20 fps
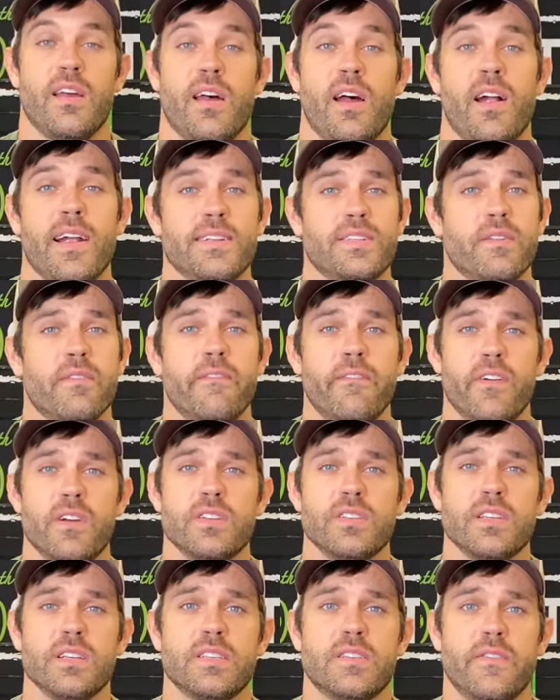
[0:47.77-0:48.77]
All right, so
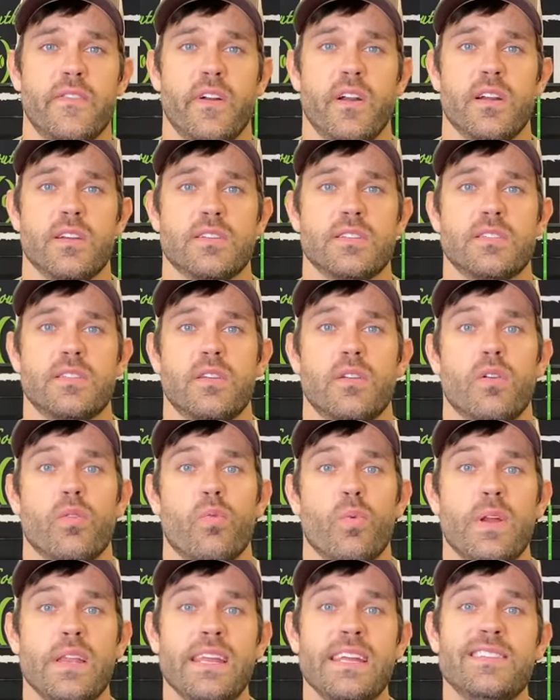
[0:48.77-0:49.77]
first things first,
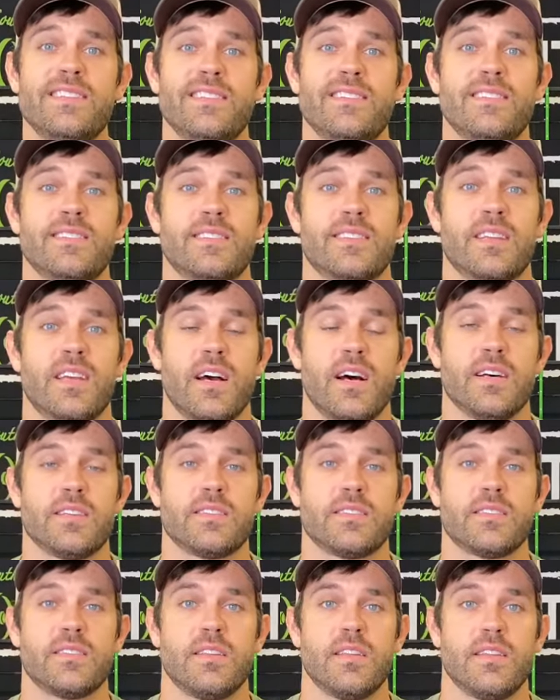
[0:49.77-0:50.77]
we need to
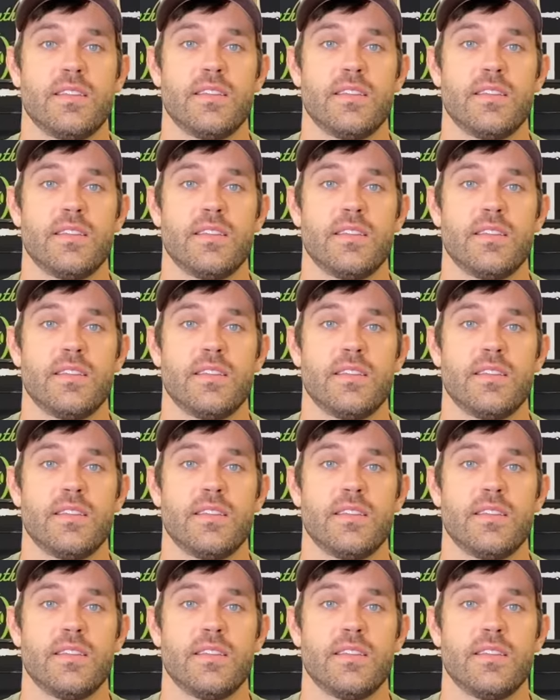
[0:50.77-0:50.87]
discuss